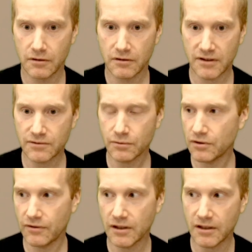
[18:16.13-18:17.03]
That's what
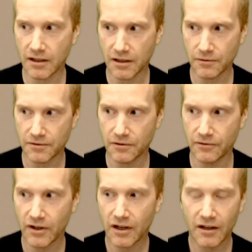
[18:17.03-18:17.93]
you're thinking, and you're sort
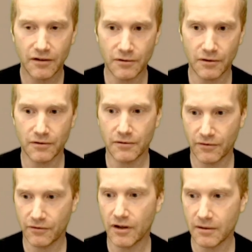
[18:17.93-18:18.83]
of your
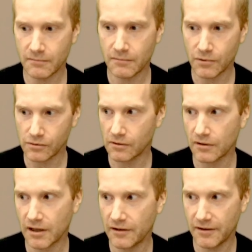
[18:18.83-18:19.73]
thumb,
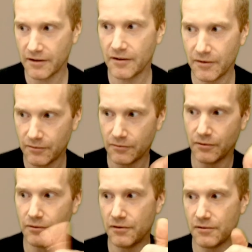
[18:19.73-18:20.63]
or
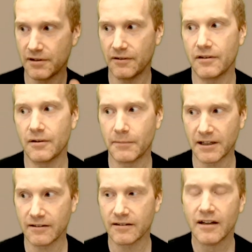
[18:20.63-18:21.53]
usually thumb, I
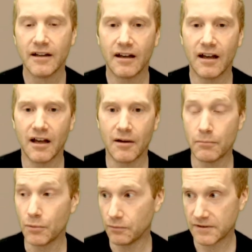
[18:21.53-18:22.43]
guess,
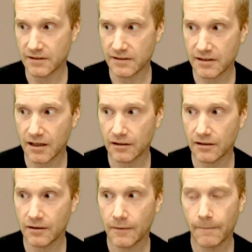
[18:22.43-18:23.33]
moves the stick.